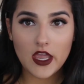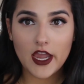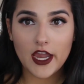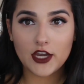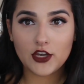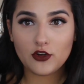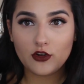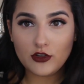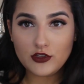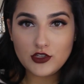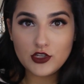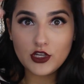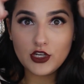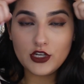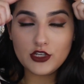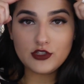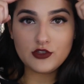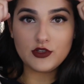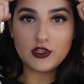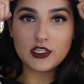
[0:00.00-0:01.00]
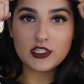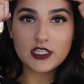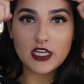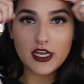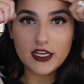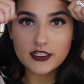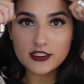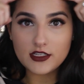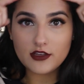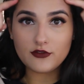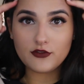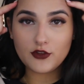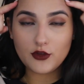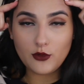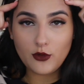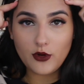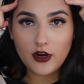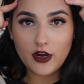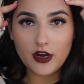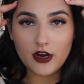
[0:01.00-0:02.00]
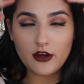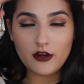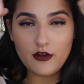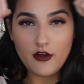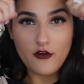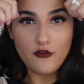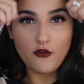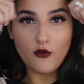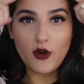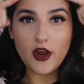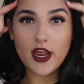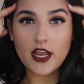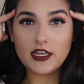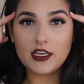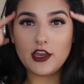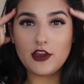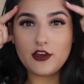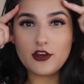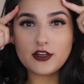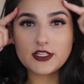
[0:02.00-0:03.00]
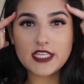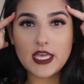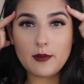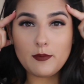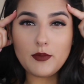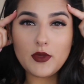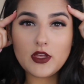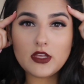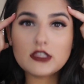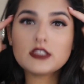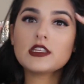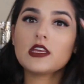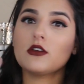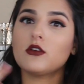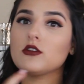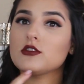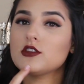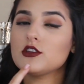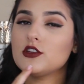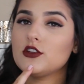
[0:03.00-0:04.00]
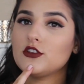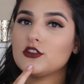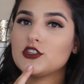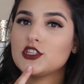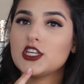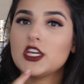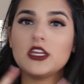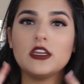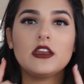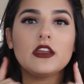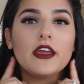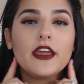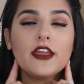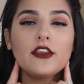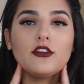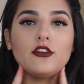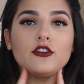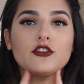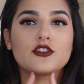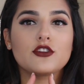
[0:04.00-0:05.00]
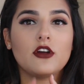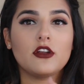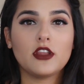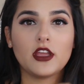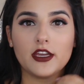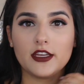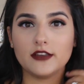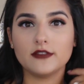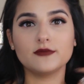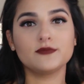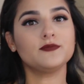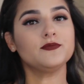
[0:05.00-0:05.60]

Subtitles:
And you're also going to do the sides of your forehead, near your temples, and also your chin and your jawline.